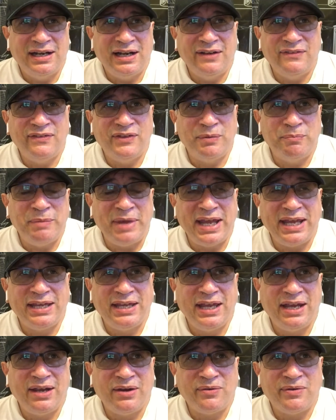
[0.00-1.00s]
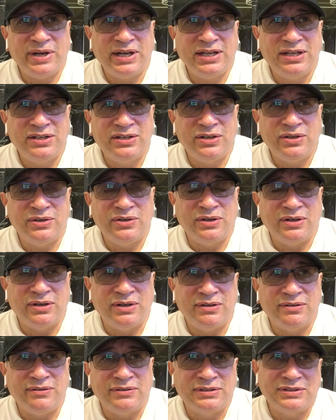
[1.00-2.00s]
of the main character,
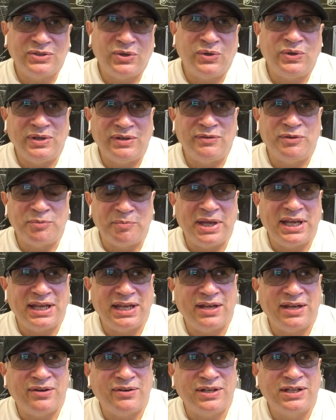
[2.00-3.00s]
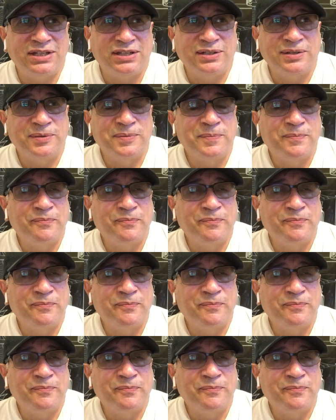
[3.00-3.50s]
sort of the main character.